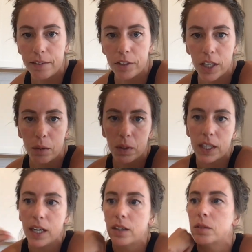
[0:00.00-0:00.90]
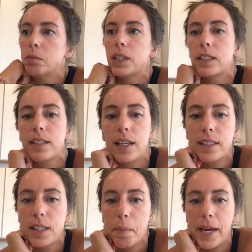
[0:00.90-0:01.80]
after I work out, because
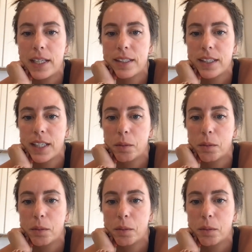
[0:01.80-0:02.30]
that's the best.